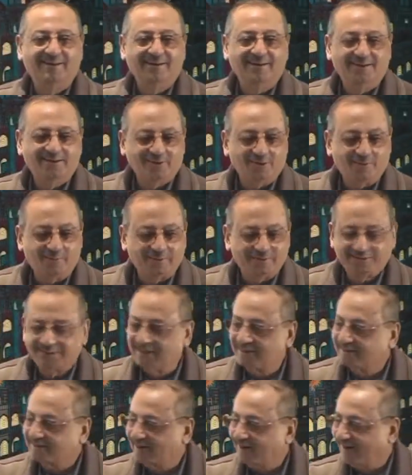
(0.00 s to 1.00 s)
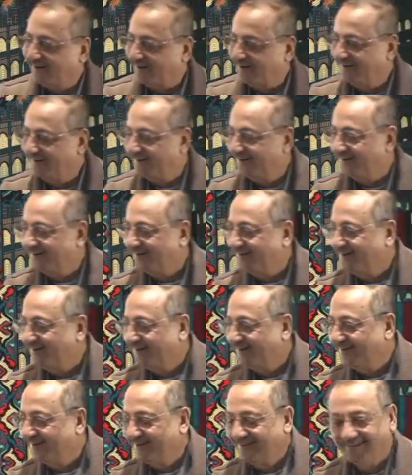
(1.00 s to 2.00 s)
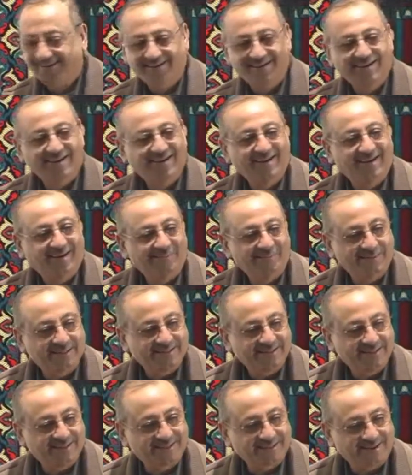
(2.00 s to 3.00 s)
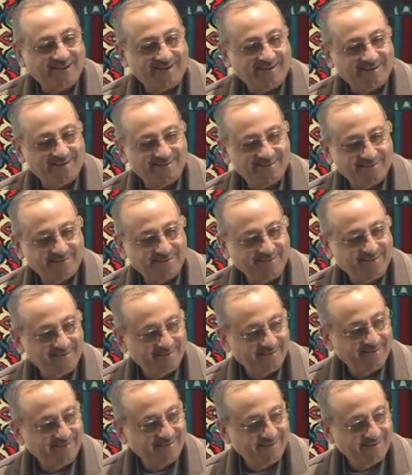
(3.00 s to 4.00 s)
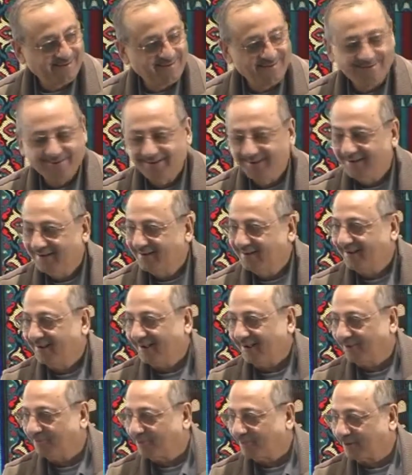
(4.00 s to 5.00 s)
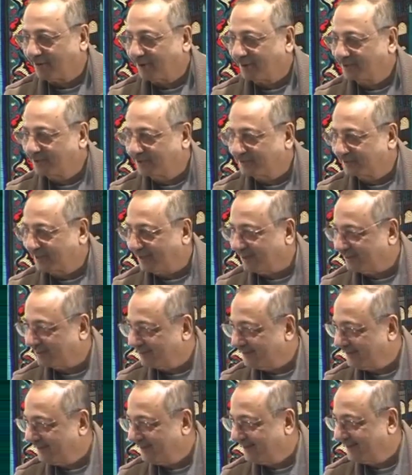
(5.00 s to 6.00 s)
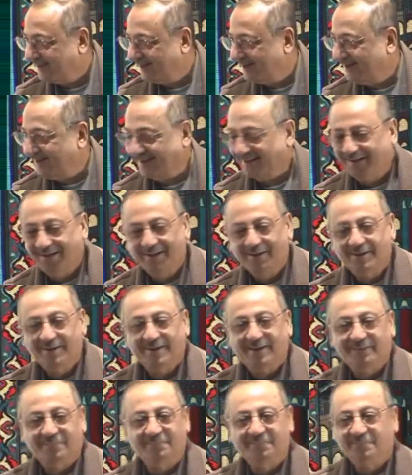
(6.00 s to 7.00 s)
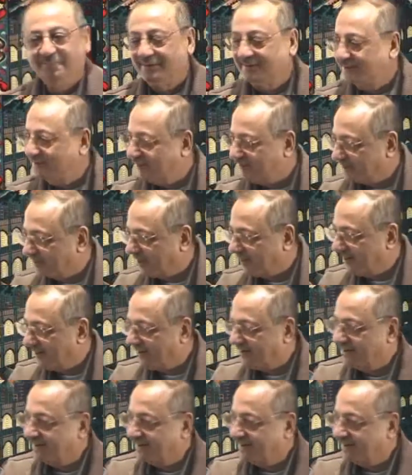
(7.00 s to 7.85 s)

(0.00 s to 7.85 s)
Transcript: Your business card. Business card, brother. I forgot to tell you. Business card.